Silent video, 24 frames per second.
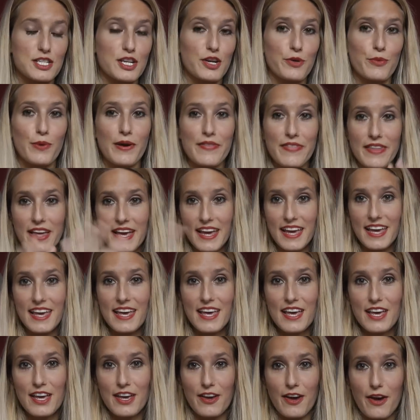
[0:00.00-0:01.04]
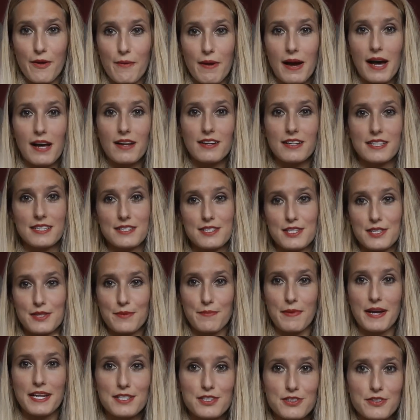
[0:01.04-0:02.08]
So when they go out into the
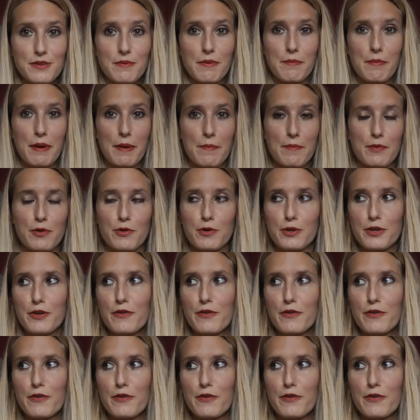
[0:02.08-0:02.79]
mainstream a bit more,